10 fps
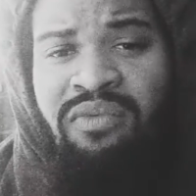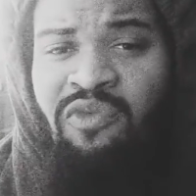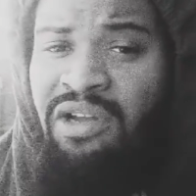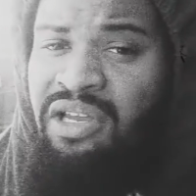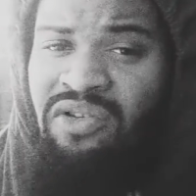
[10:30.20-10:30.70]

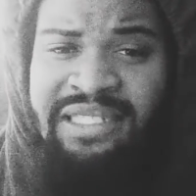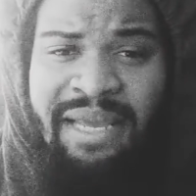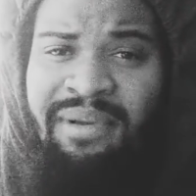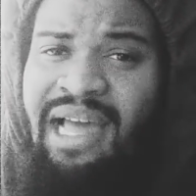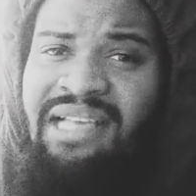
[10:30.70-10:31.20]
Really, those
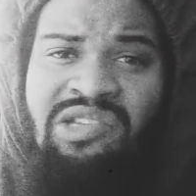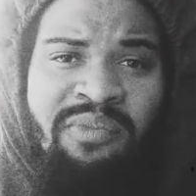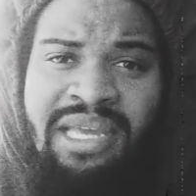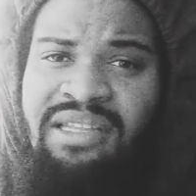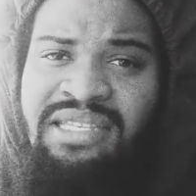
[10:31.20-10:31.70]
type of guys
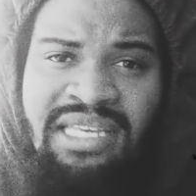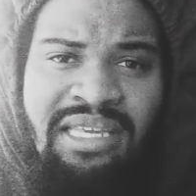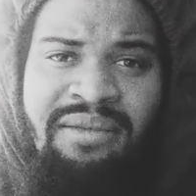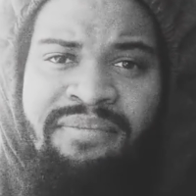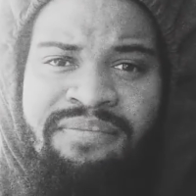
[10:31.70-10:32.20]
don't make the
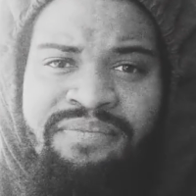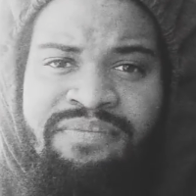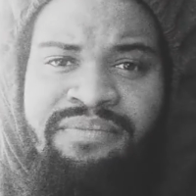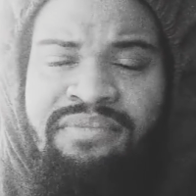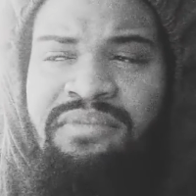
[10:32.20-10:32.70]
team.
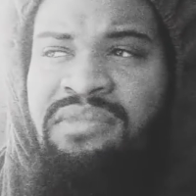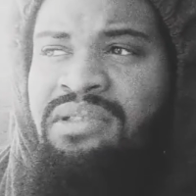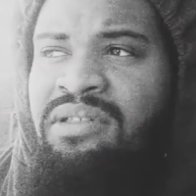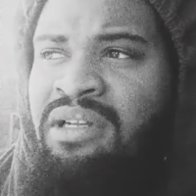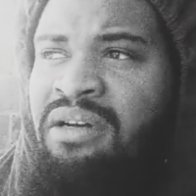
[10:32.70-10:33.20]

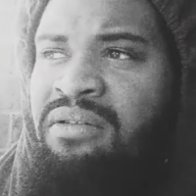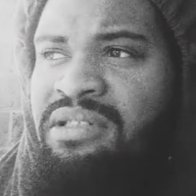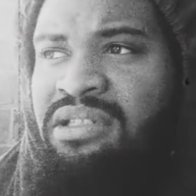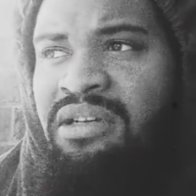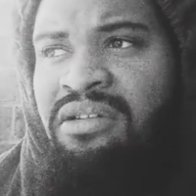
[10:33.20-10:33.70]
You know,
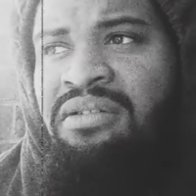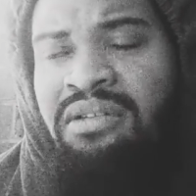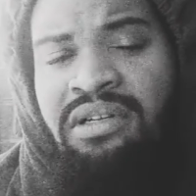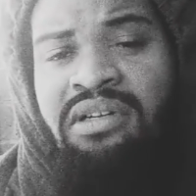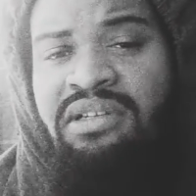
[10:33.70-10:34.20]
so
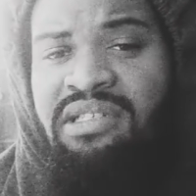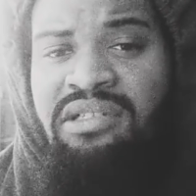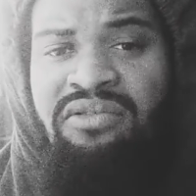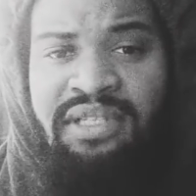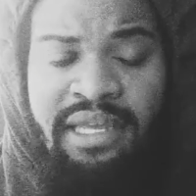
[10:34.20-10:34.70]

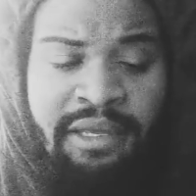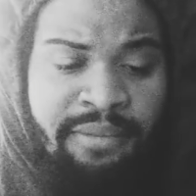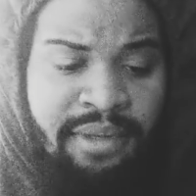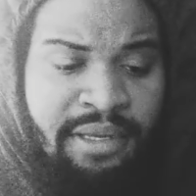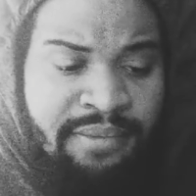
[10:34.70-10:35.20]
Salute to
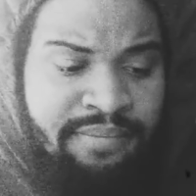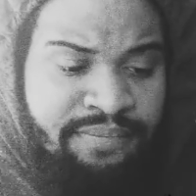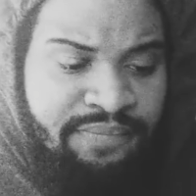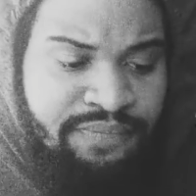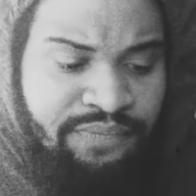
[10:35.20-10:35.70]
him, man.
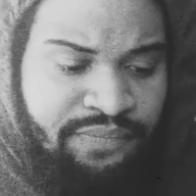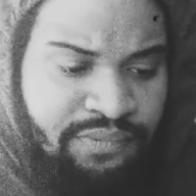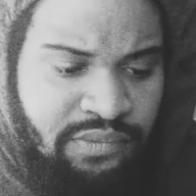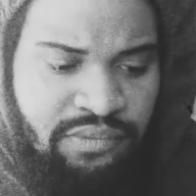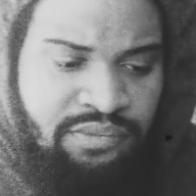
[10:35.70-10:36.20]

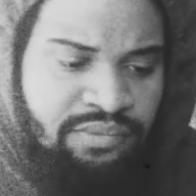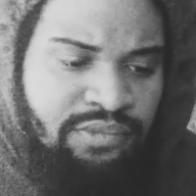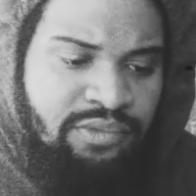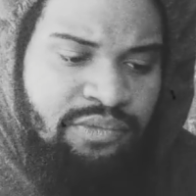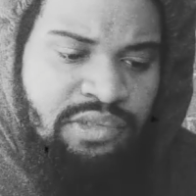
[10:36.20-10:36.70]

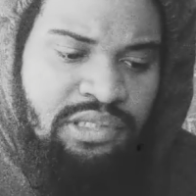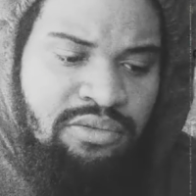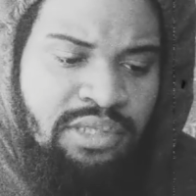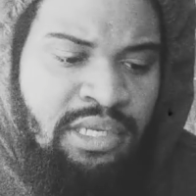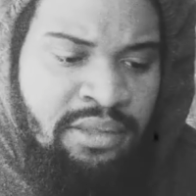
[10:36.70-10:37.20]

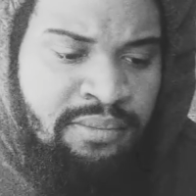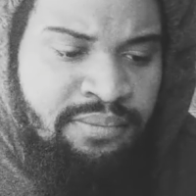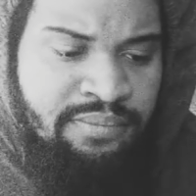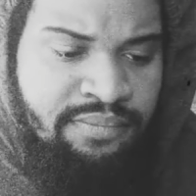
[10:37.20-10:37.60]
Salute to him.